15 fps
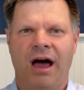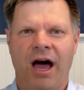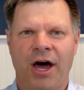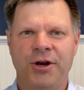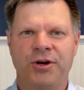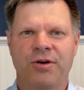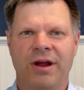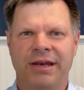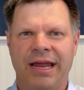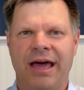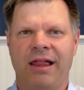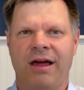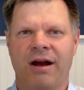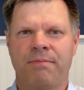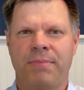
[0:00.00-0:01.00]
under an
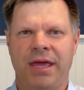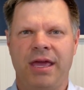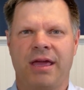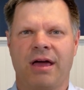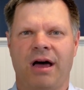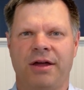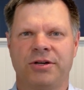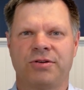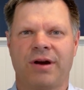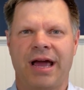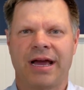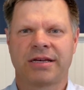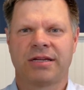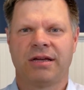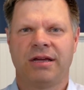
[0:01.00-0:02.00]
LRP
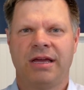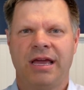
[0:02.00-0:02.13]
contract,